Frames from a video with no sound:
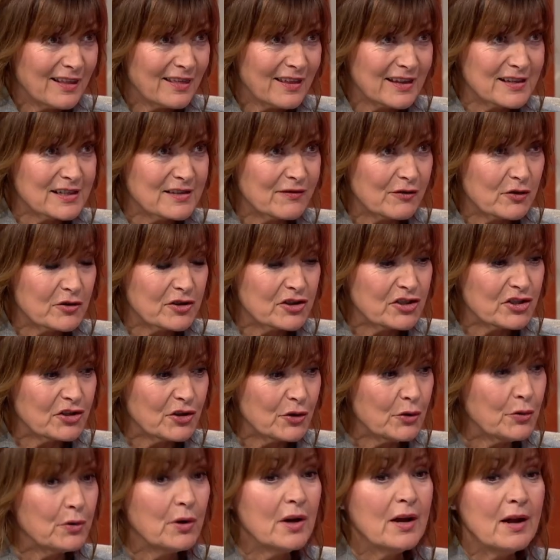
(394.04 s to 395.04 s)
things for us
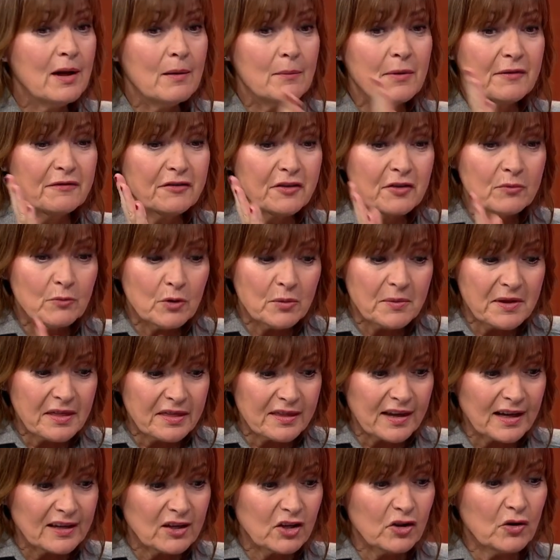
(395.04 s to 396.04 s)
too. But for the moment,
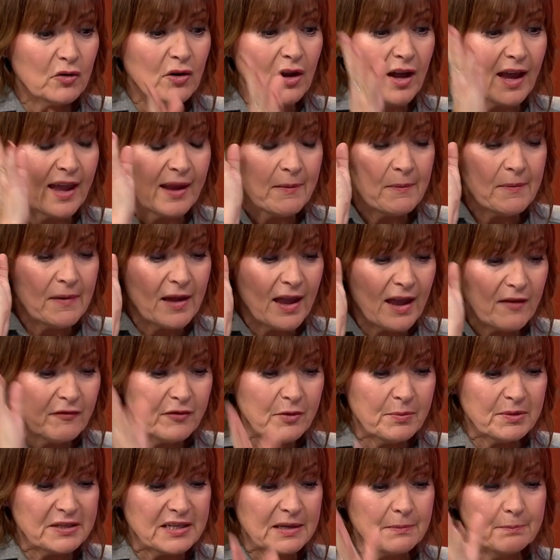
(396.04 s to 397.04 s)
thank you.
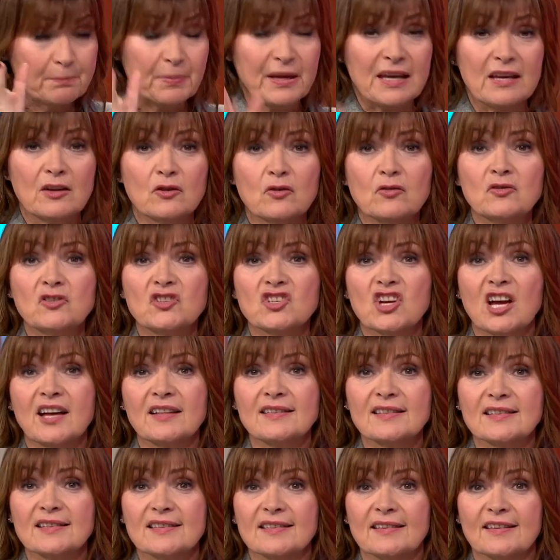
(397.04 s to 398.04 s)
Everybody, be your own
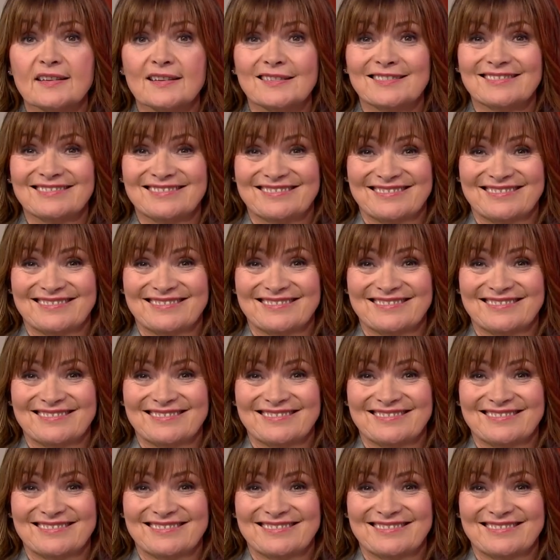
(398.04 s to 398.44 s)
chancellor.